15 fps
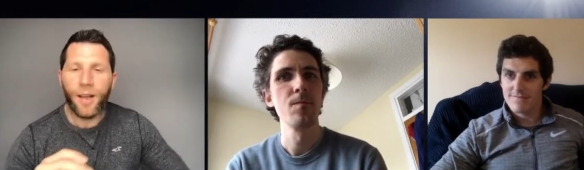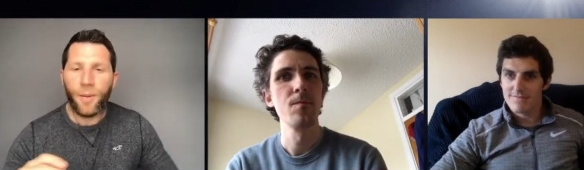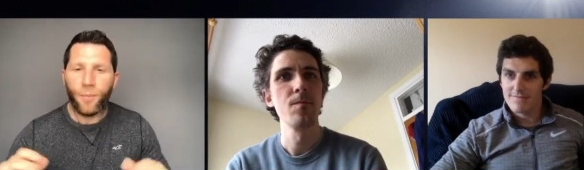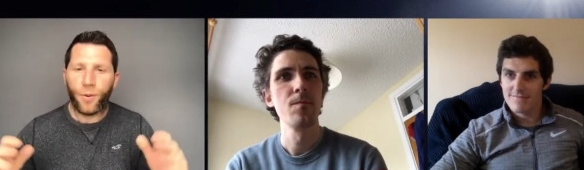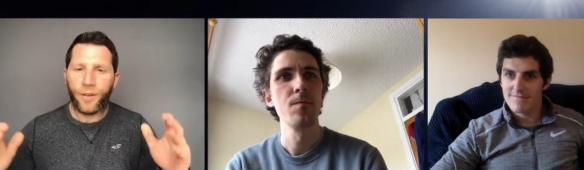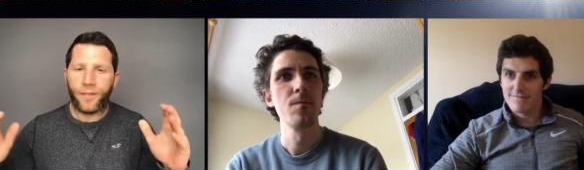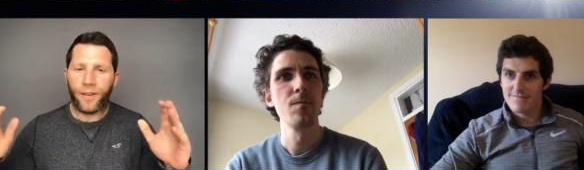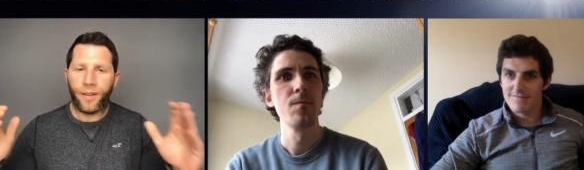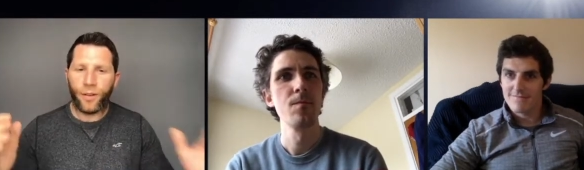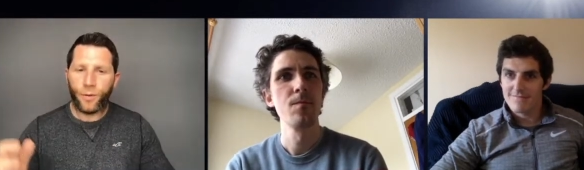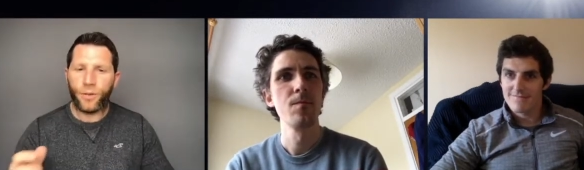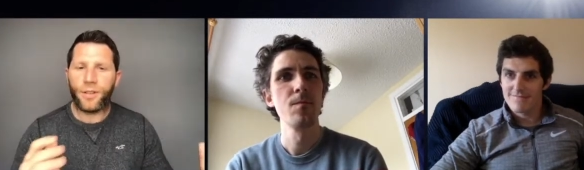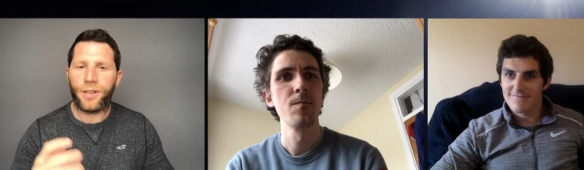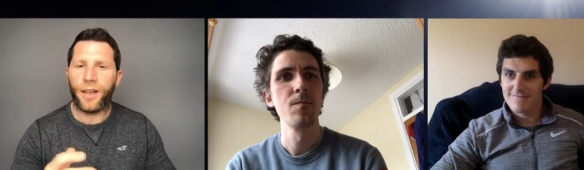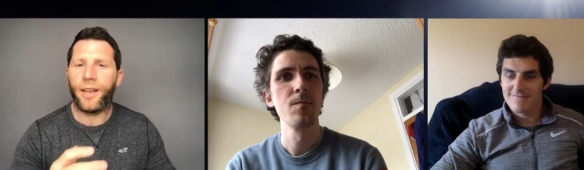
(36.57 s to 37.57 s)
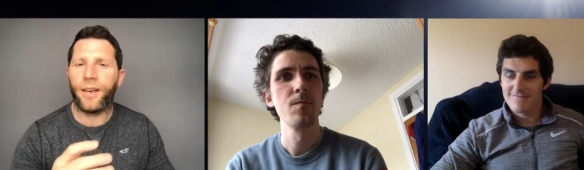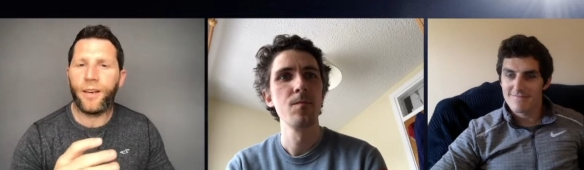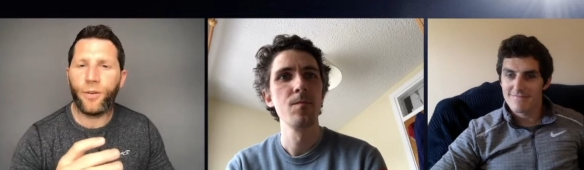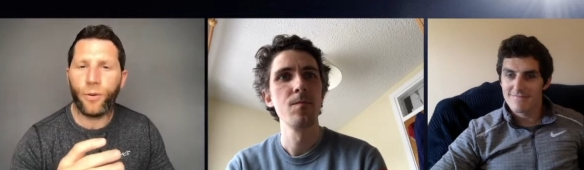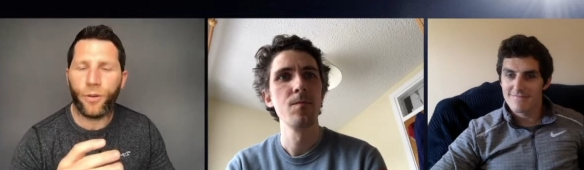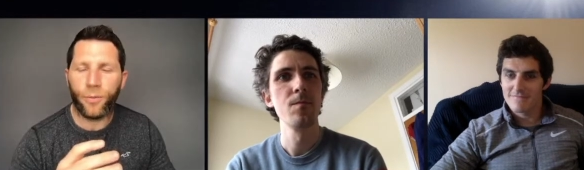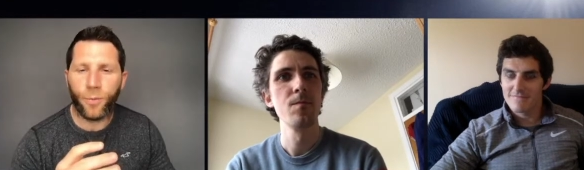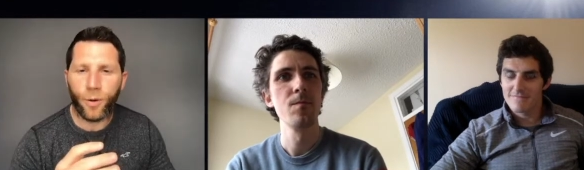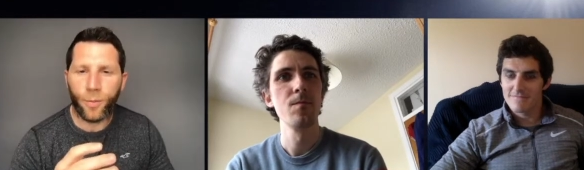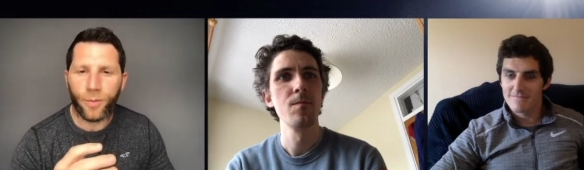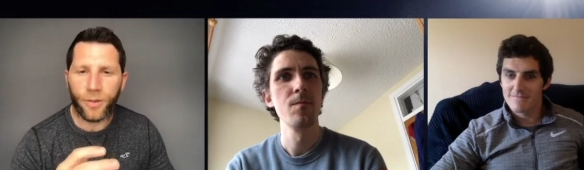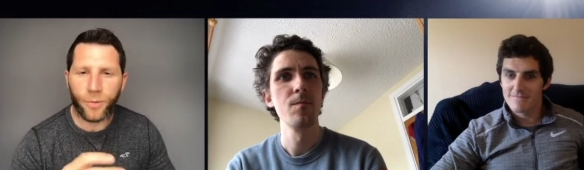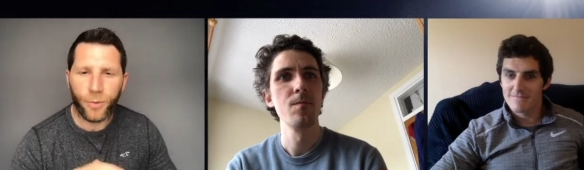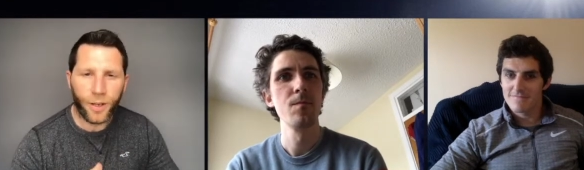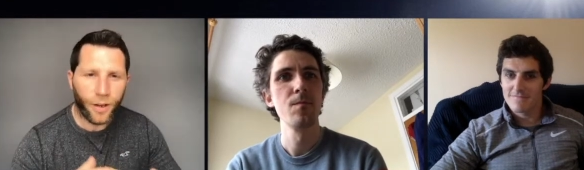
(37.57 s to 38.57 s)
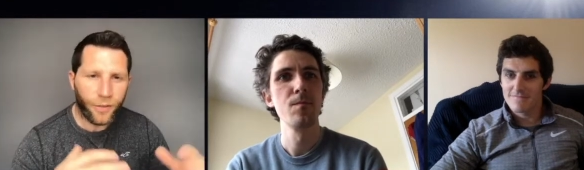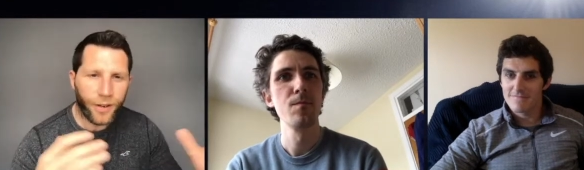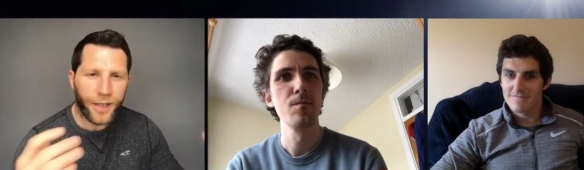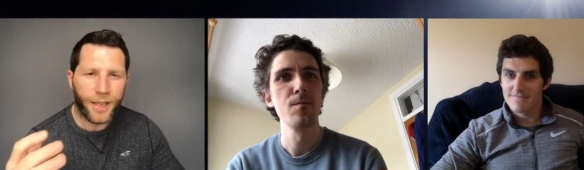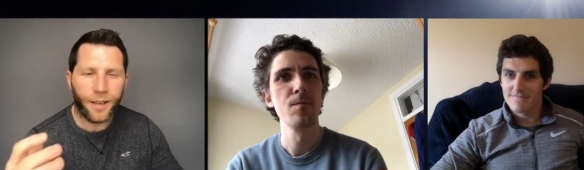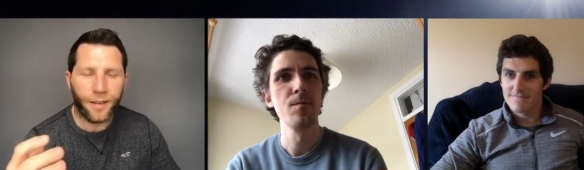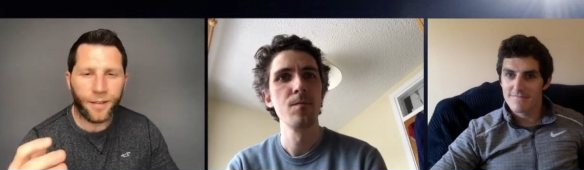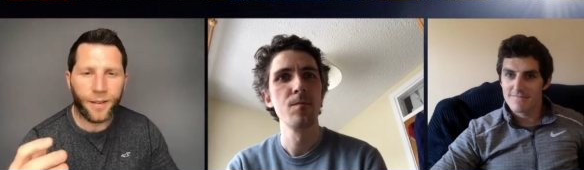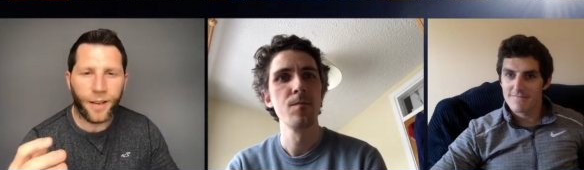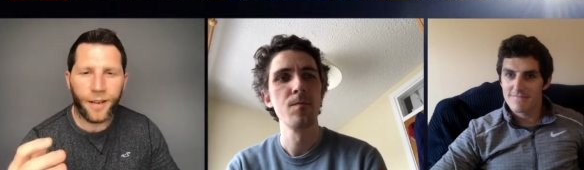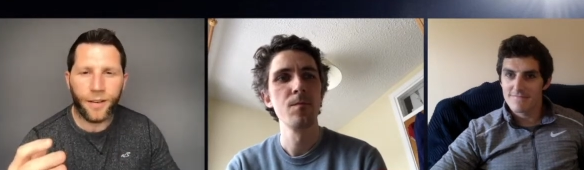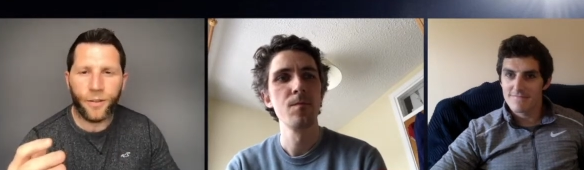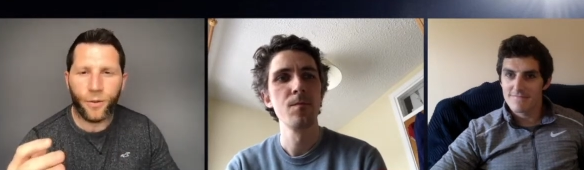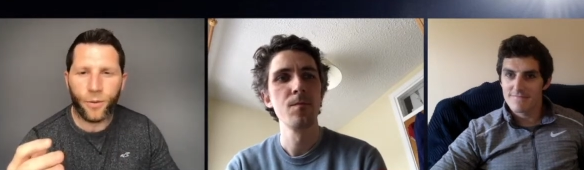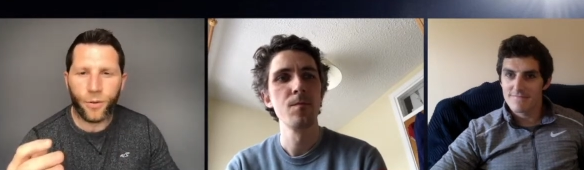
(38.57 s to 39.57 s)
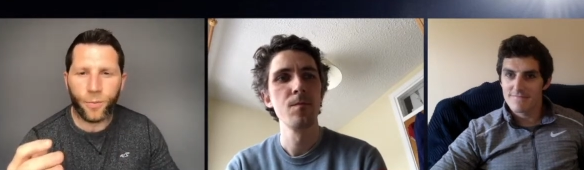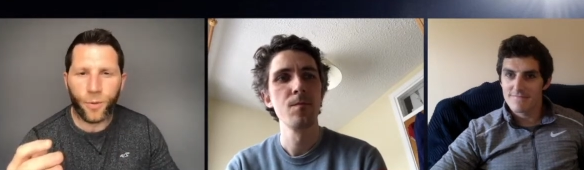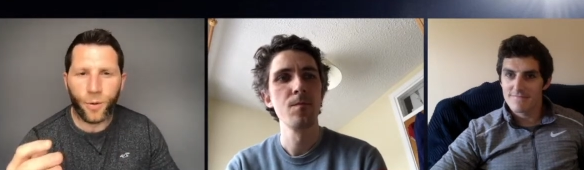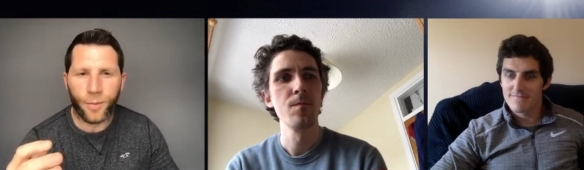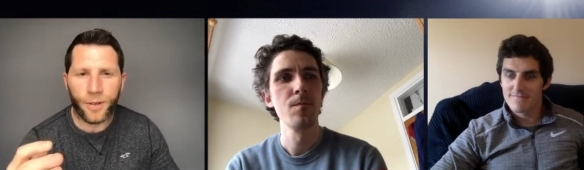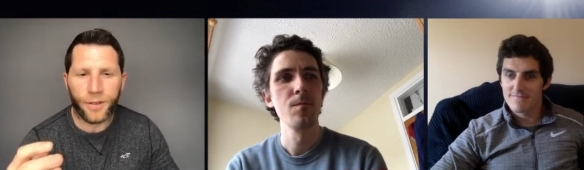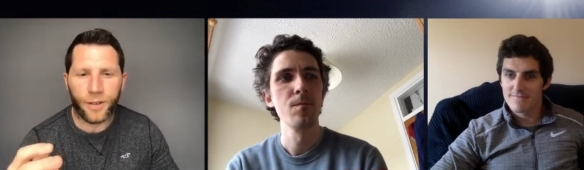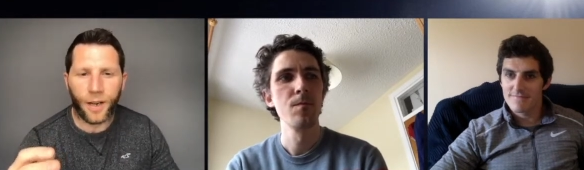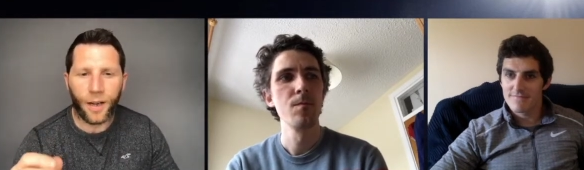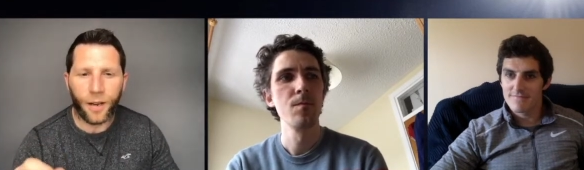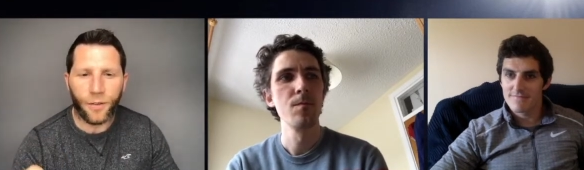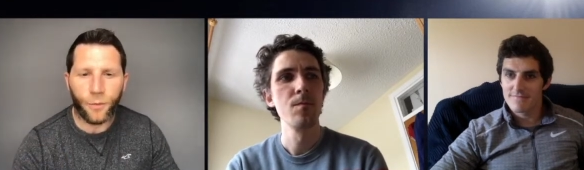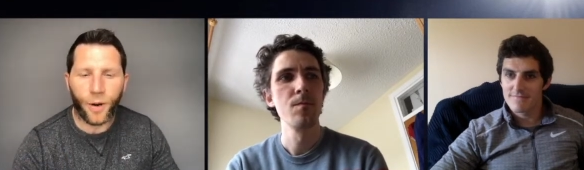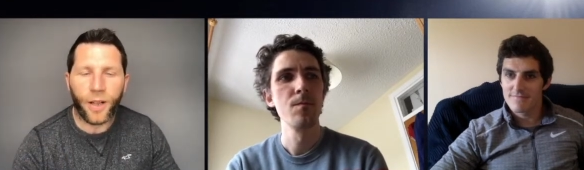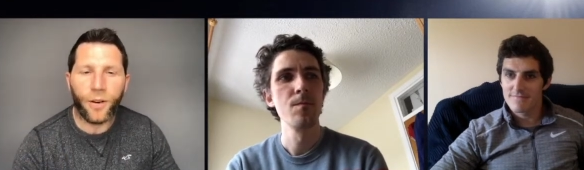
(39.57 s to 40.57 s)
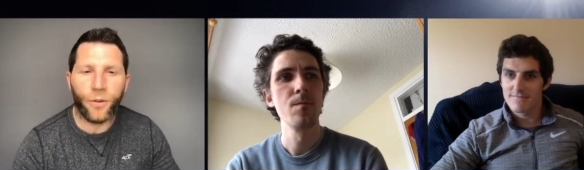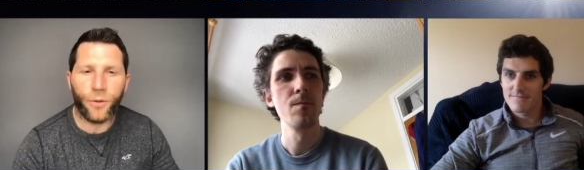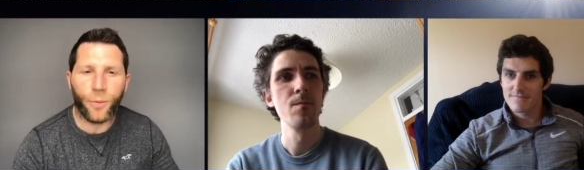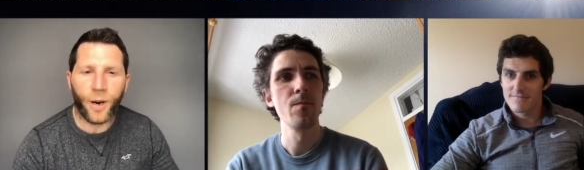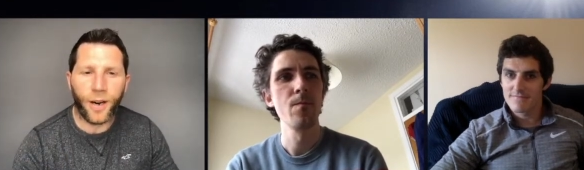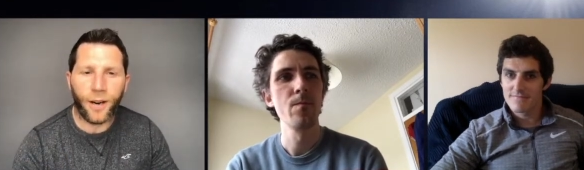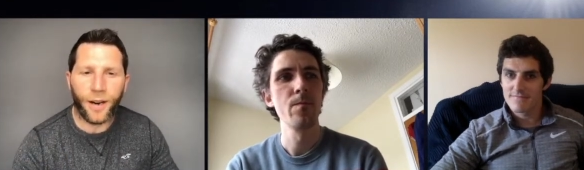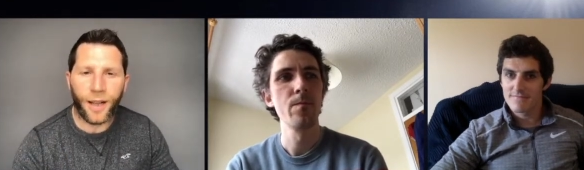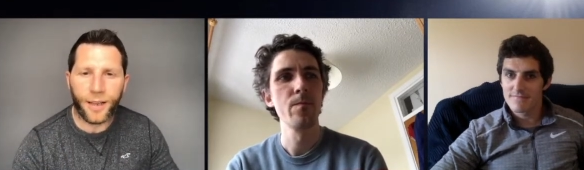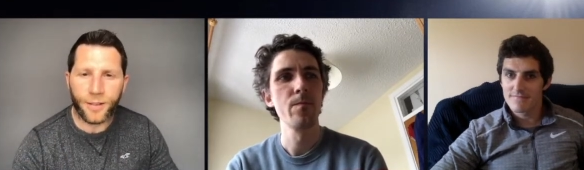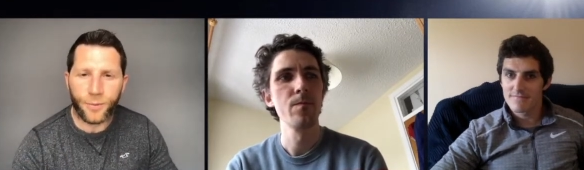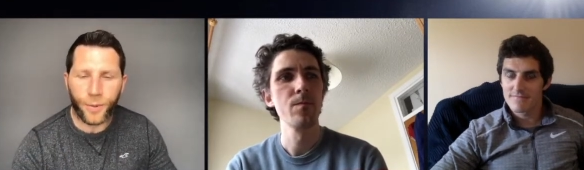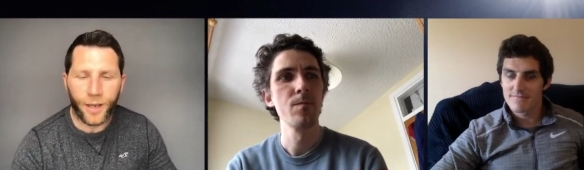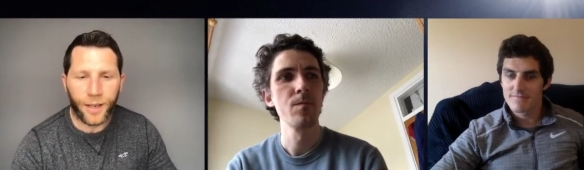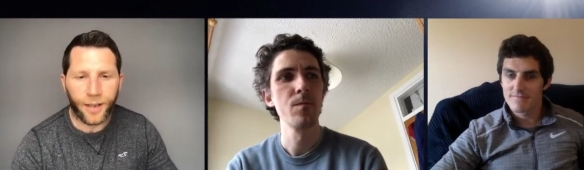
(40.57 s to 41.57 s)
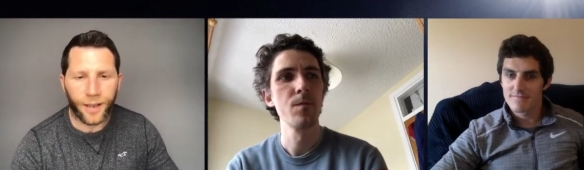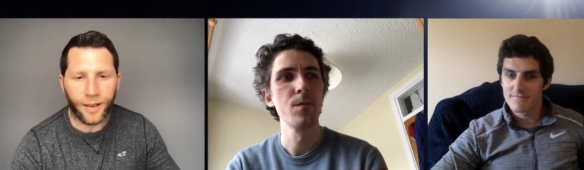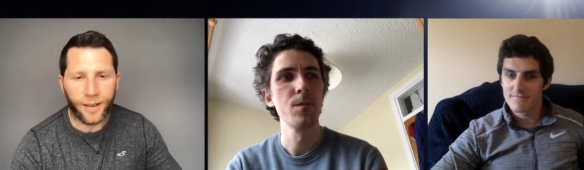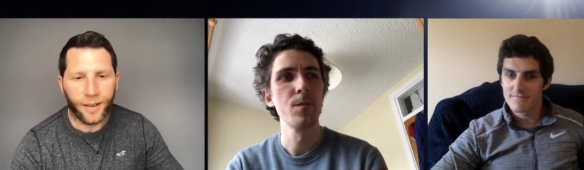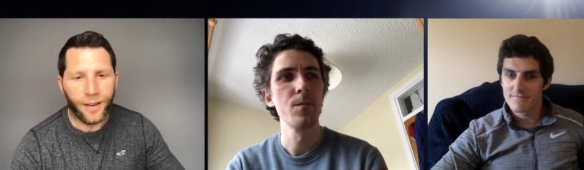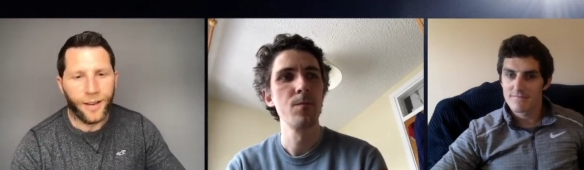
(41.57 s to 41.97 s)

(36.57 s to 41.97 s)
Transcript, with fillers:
Speaker 1: But it's a huge sliding doors moment, and we already did a sliding doors moment on Ryan O'Dwyer last week and